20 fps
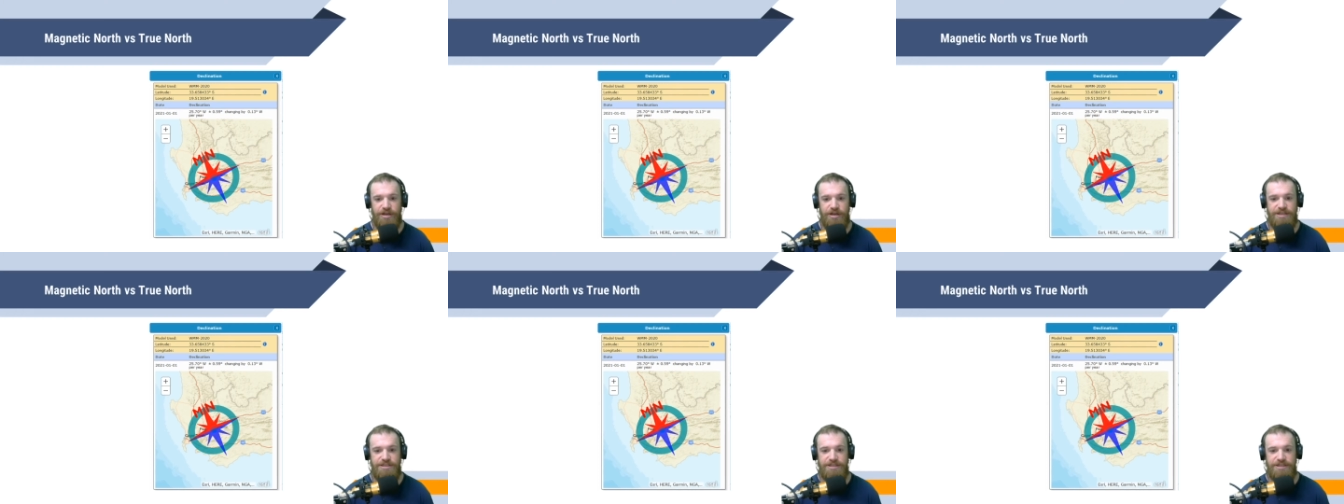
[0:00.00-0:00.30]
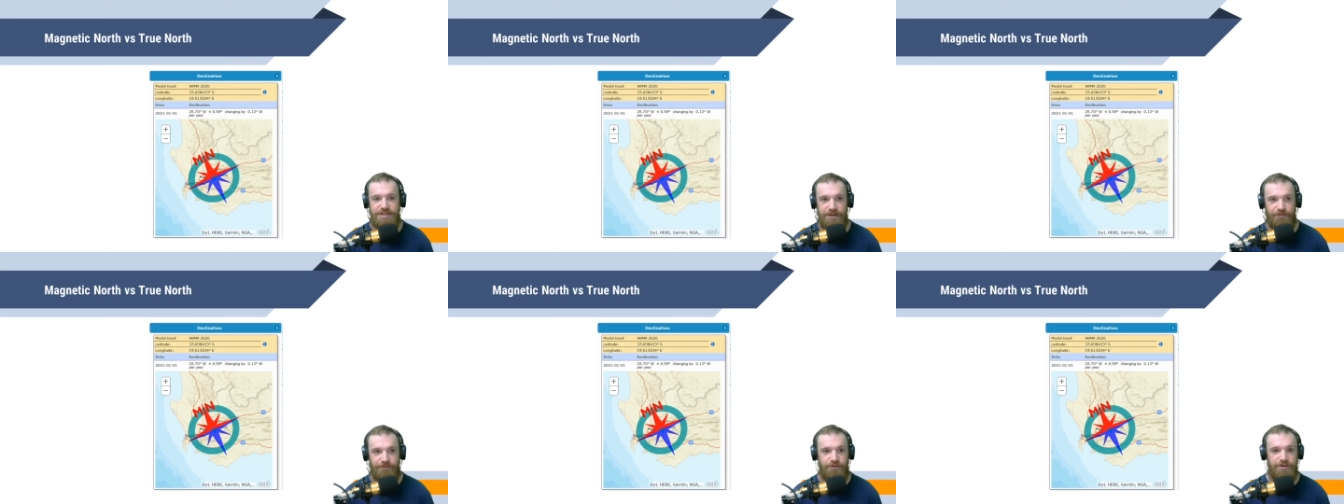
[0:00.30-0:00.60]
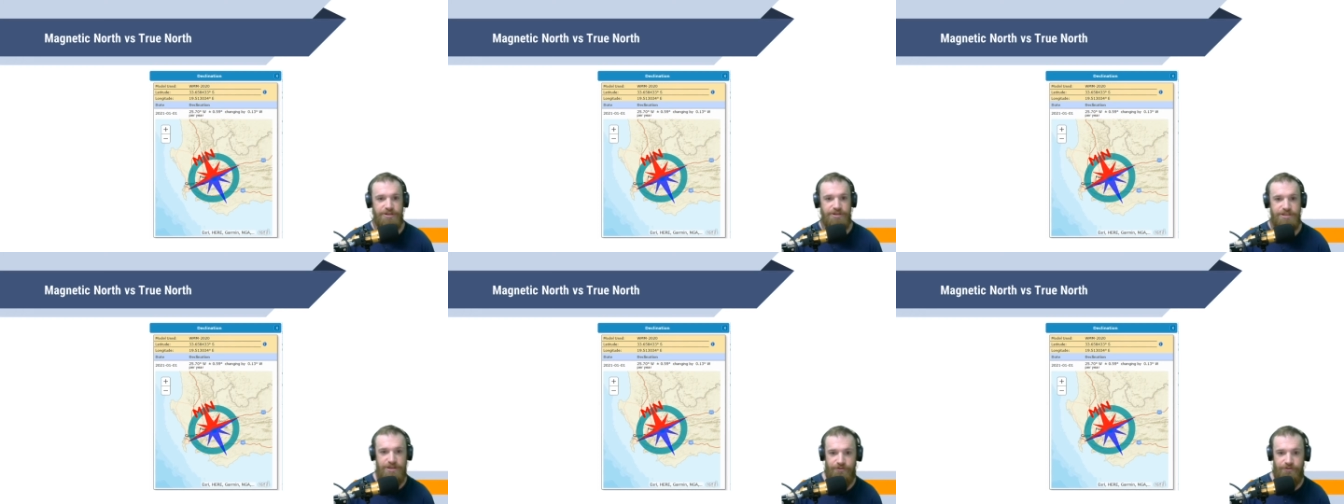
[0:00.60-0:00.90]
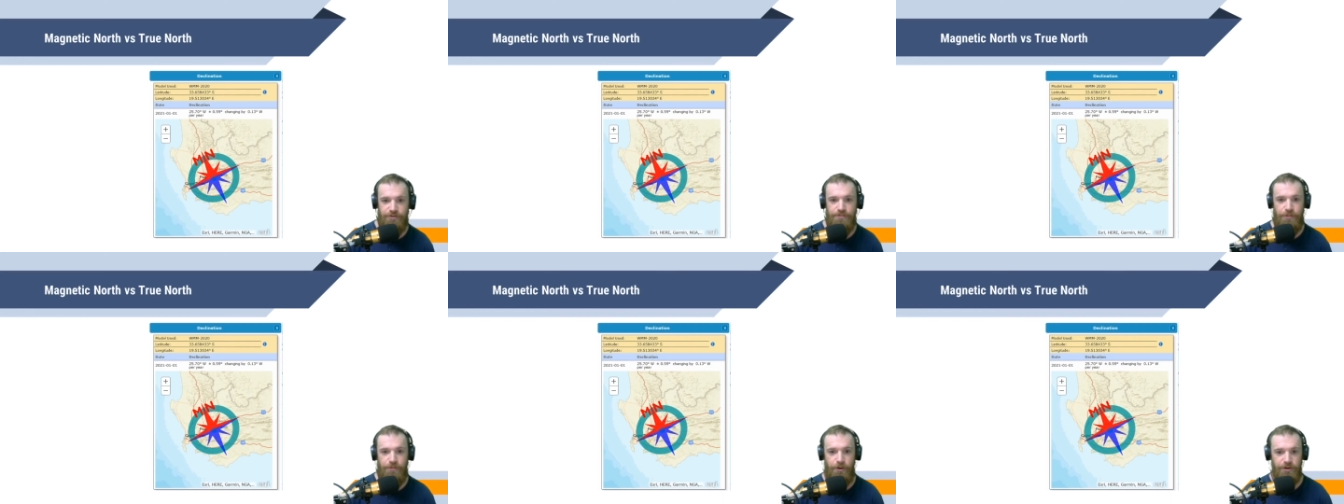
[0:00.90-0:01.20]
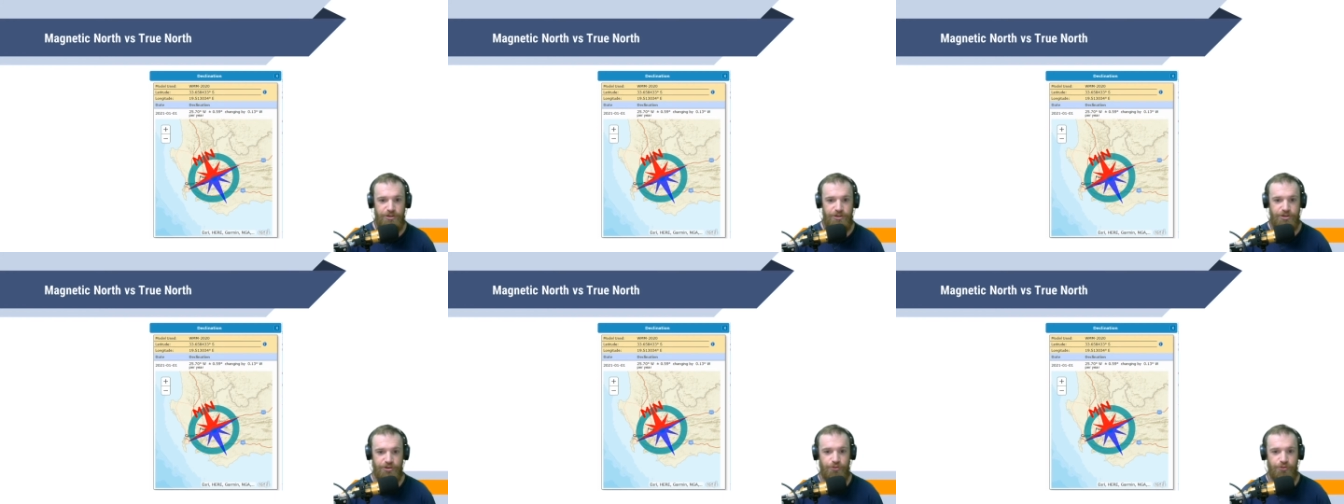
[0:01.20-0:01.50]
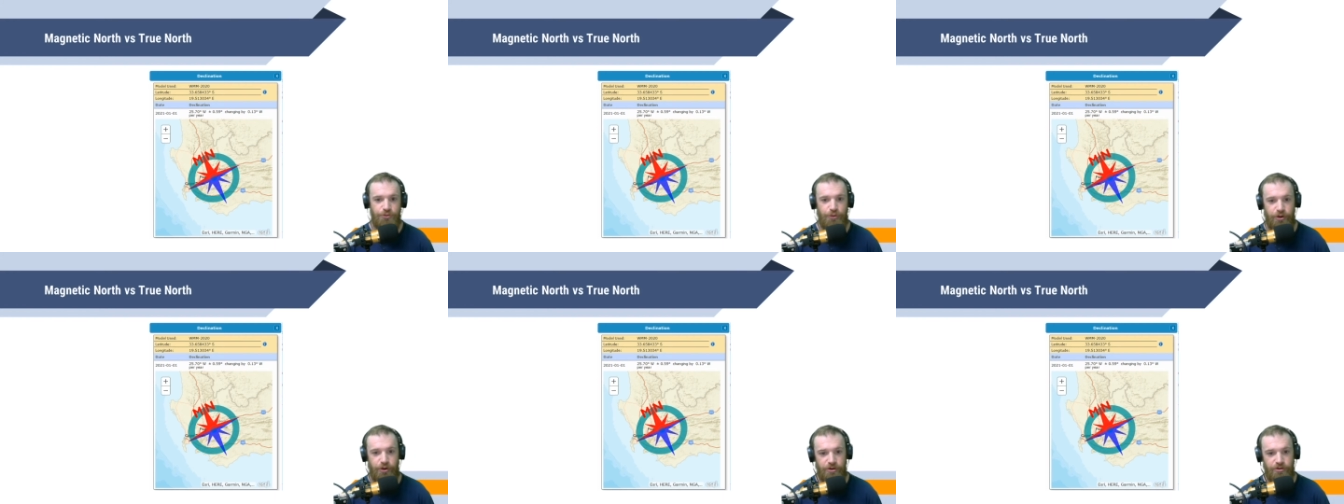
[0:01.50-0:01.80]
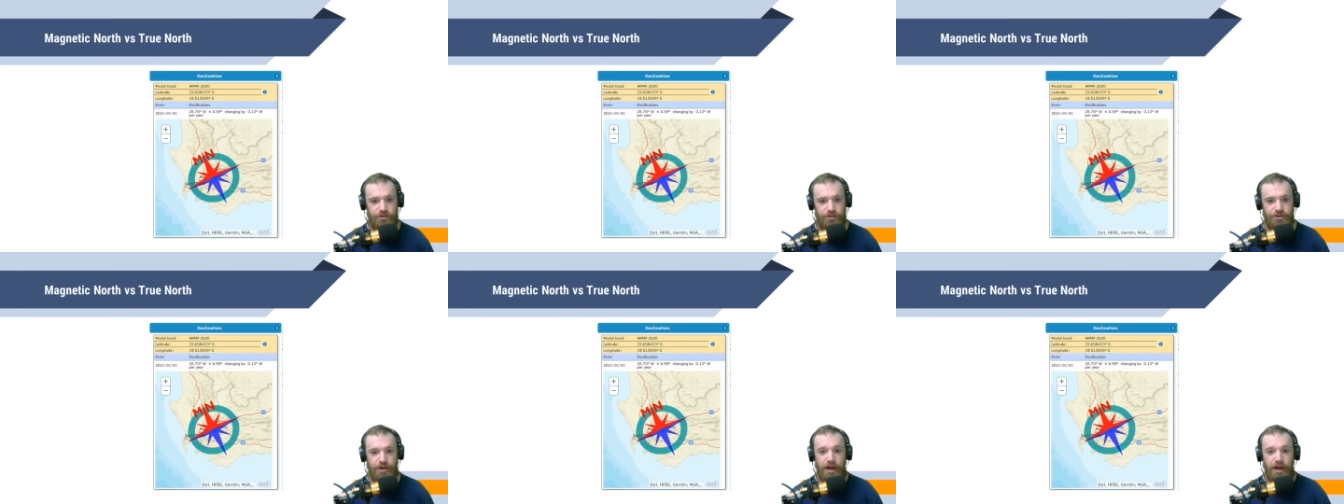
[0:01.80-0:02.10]
it's different in different parts of the
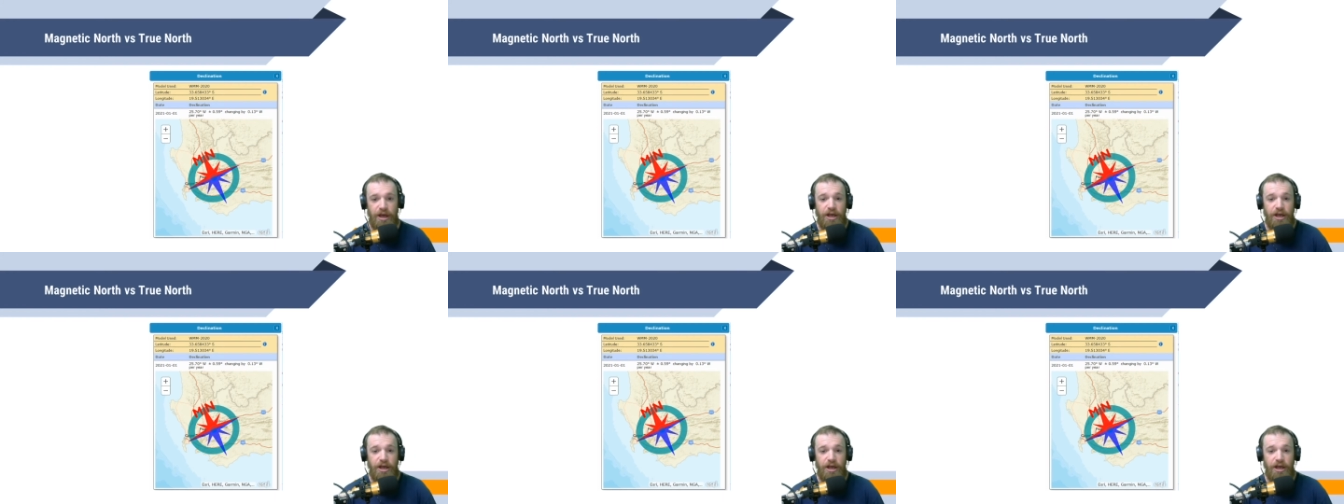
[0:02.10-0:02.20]
world.